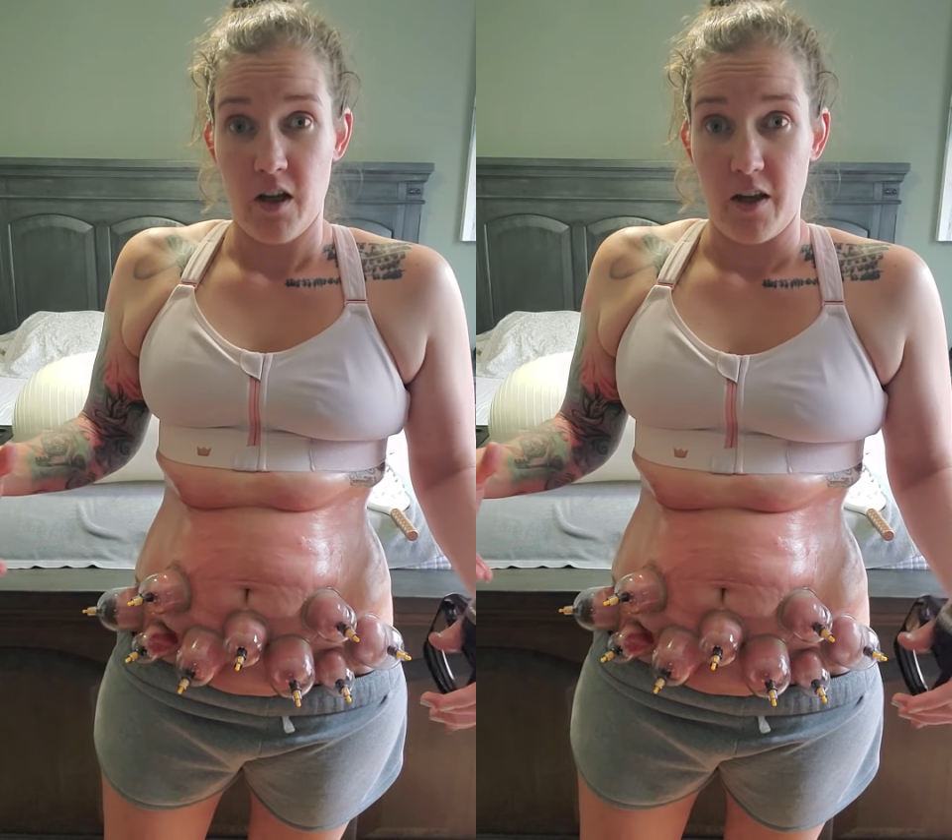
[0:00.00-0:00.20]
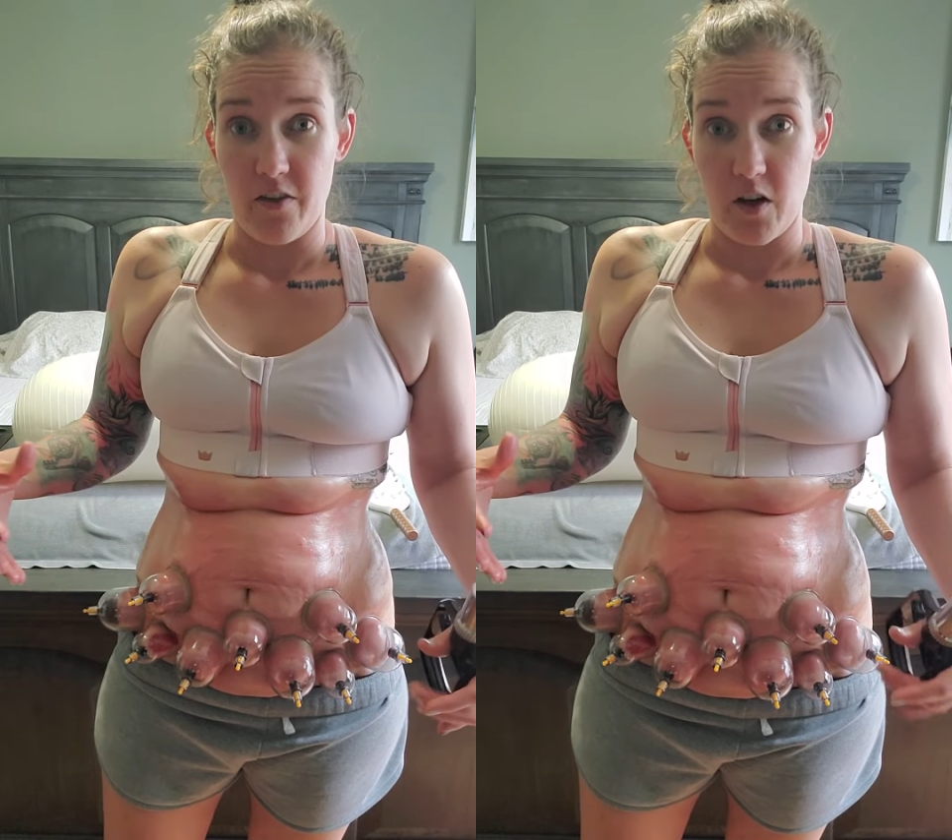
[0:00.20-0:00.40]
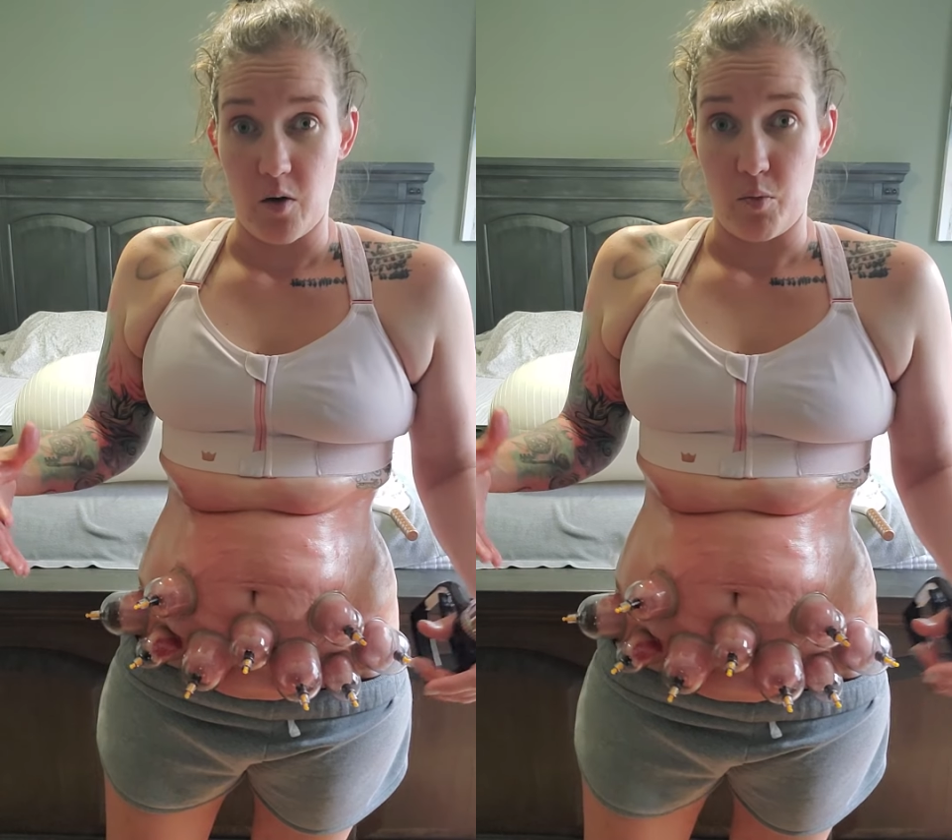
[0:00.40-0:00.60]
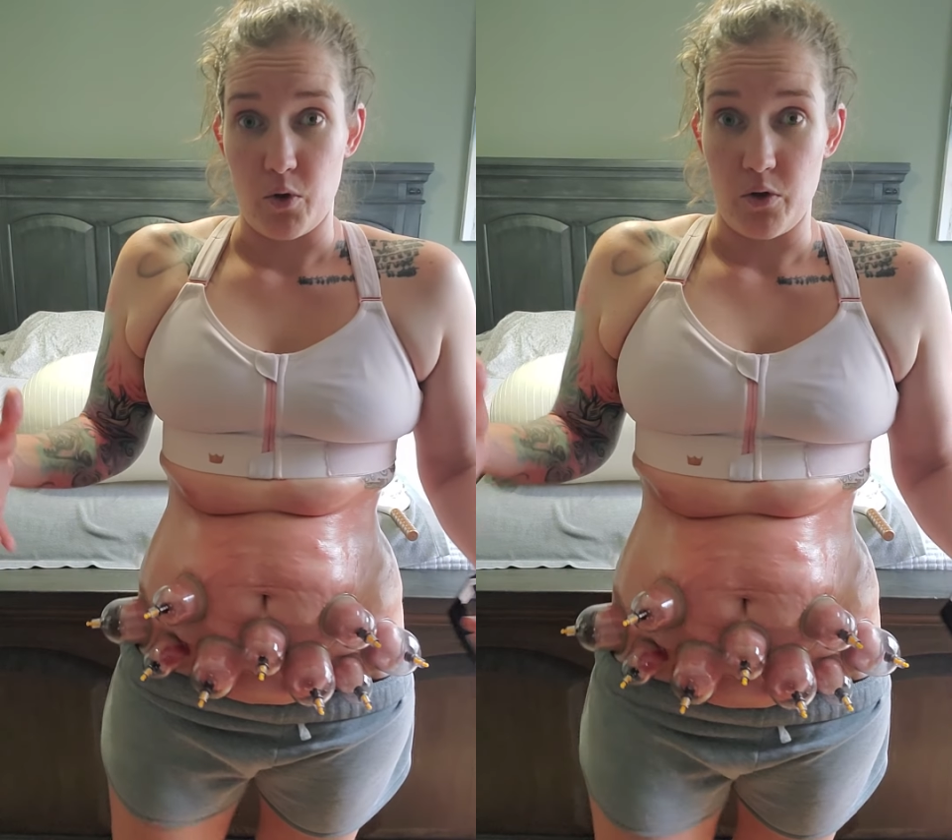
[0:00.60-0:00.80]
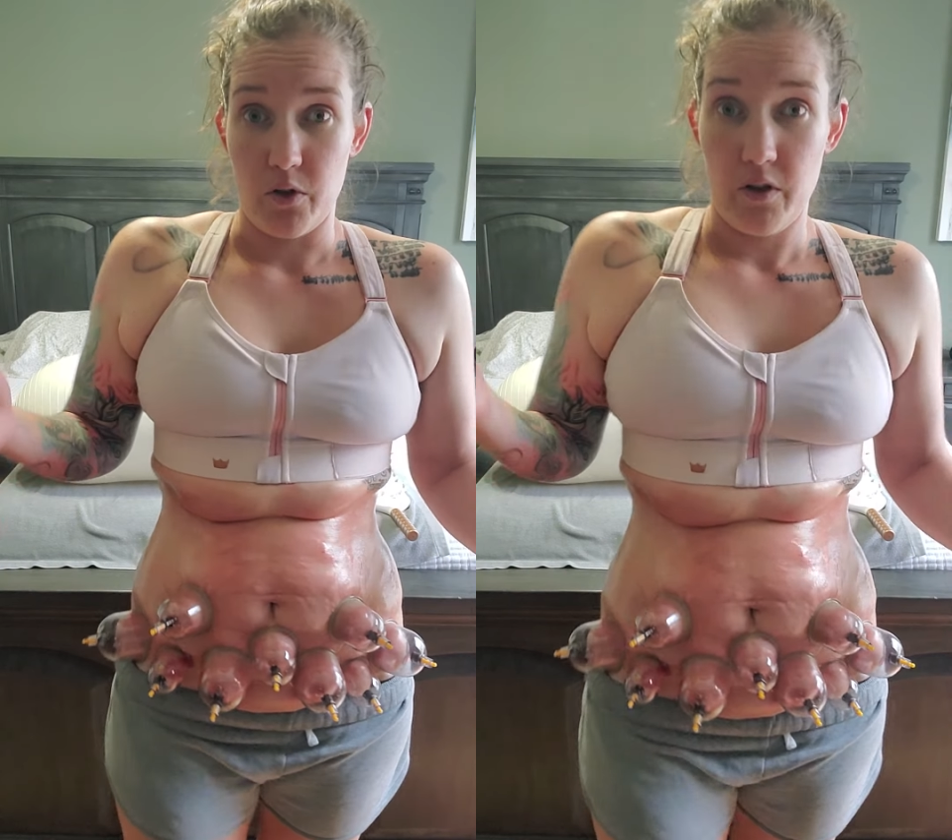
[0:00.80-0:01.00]
And then I'll
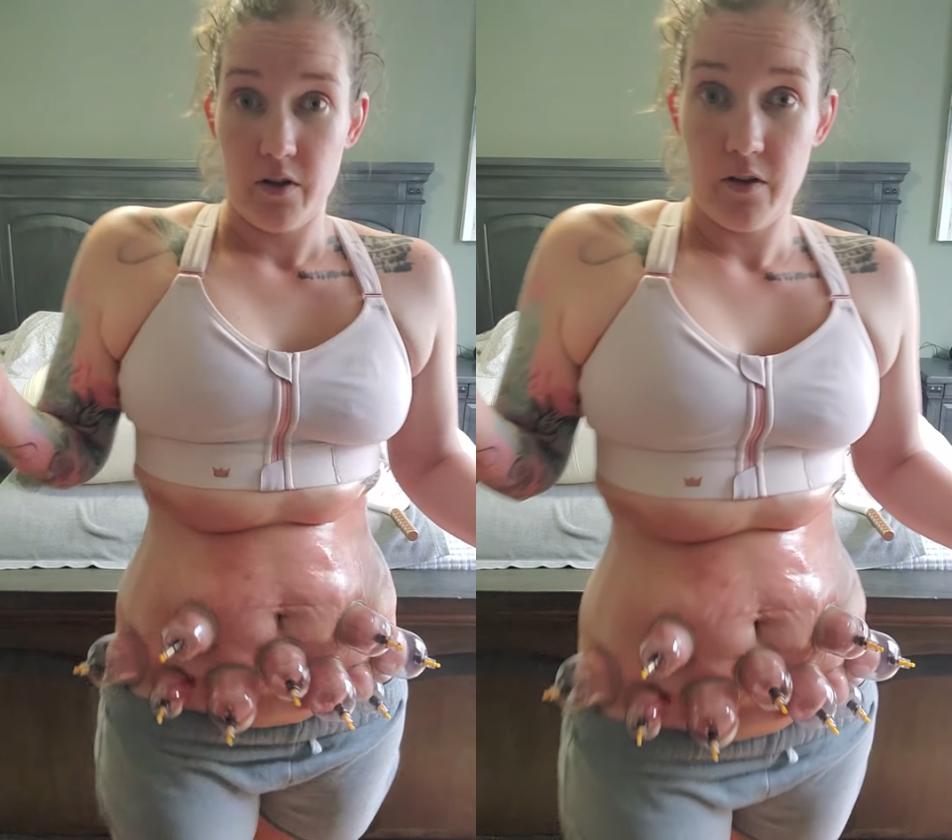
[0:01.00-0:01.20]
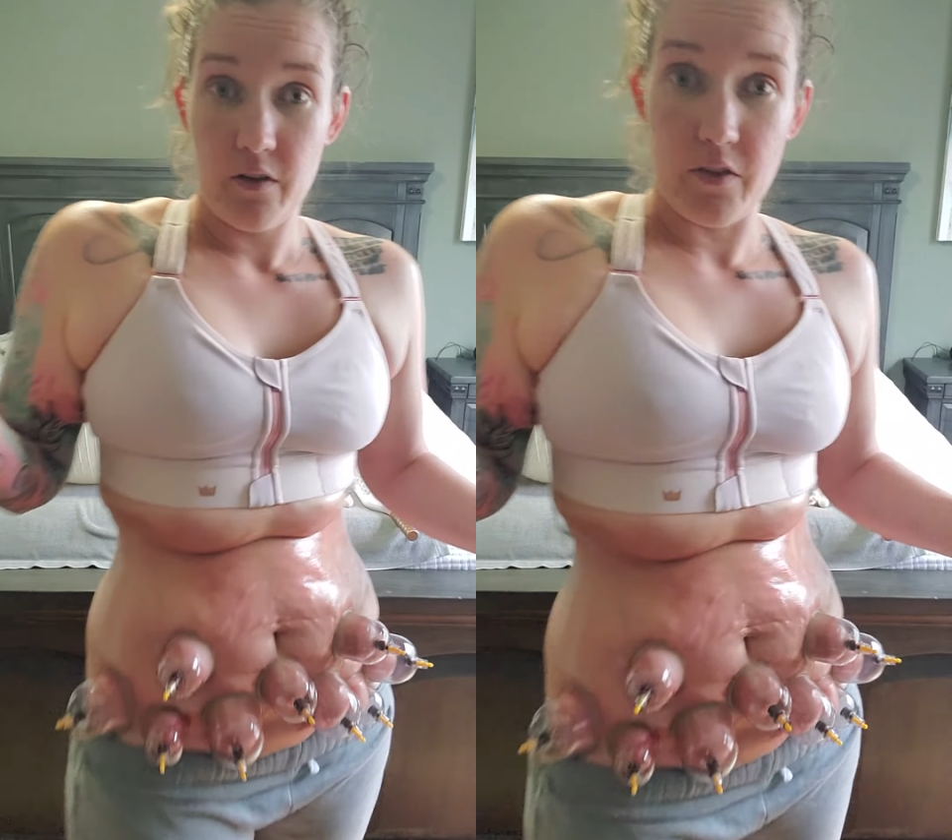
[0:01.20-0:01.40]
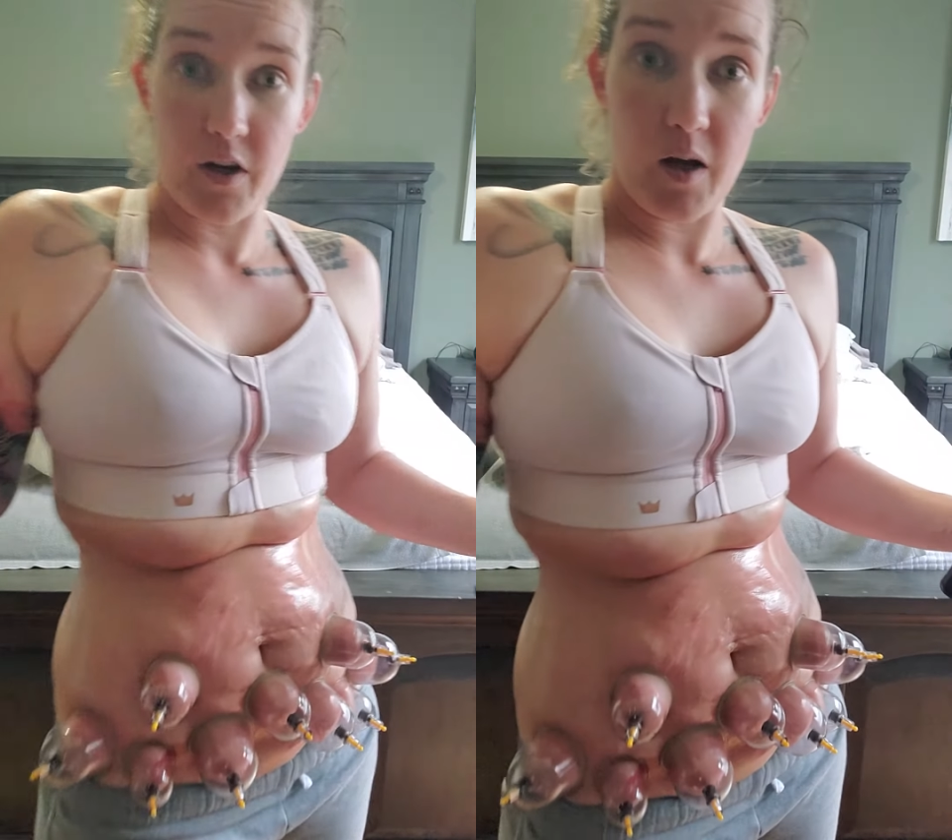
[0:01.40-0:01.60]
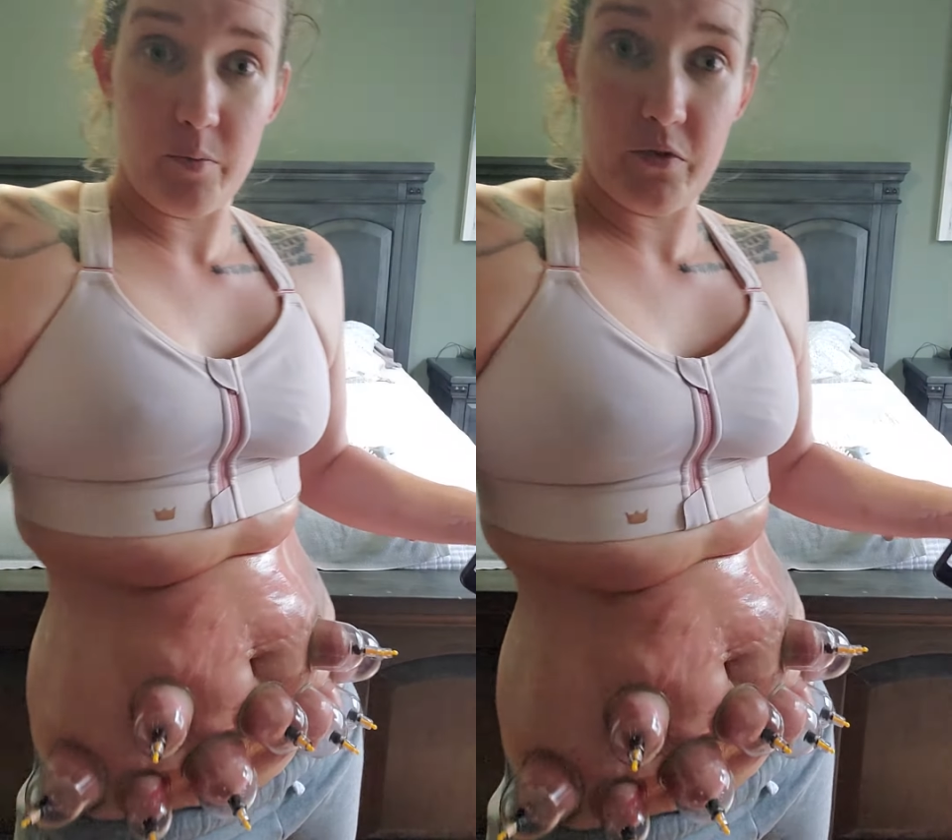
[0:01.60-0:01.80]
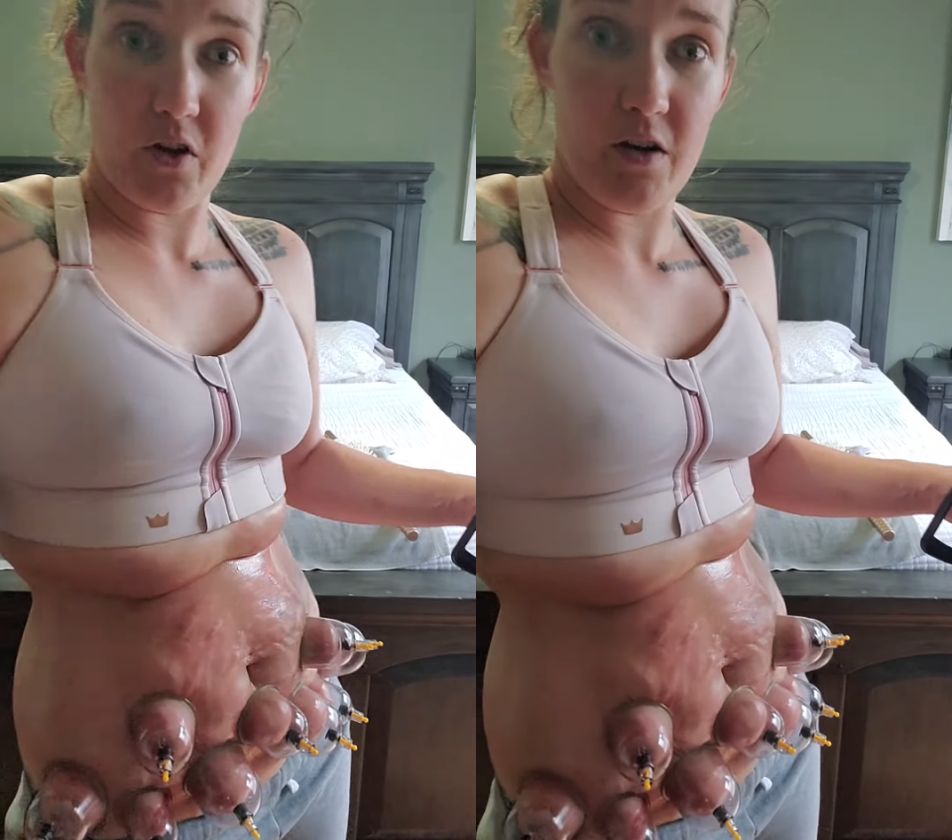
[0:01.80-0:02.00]
pull the
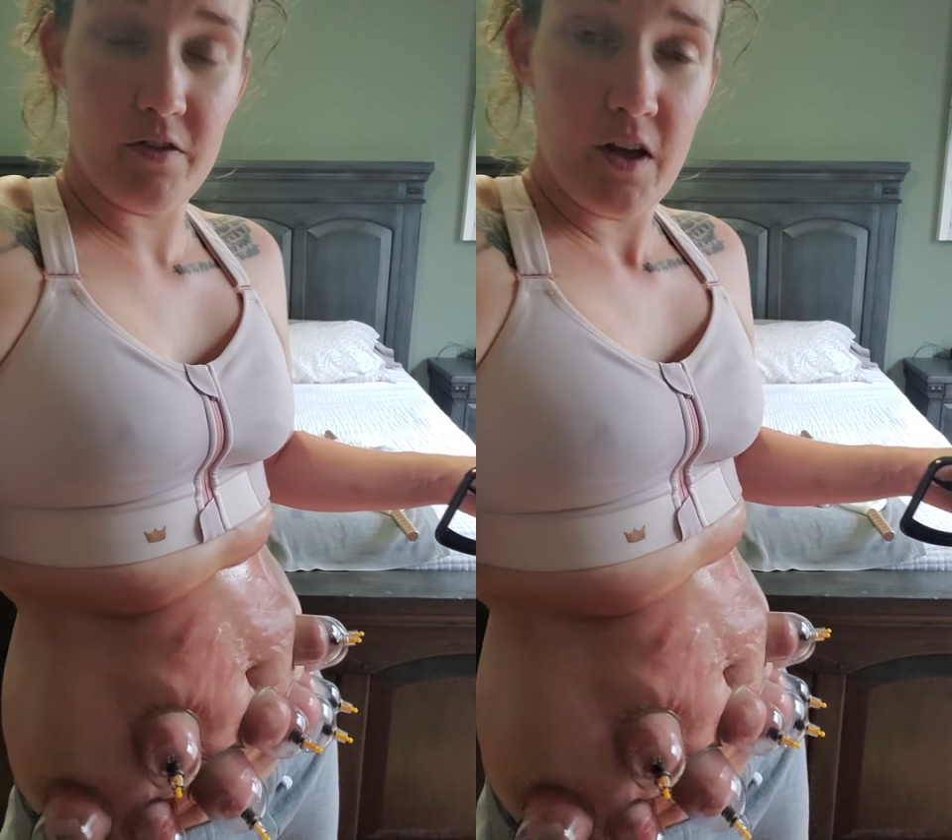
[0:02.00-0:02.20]
cups off.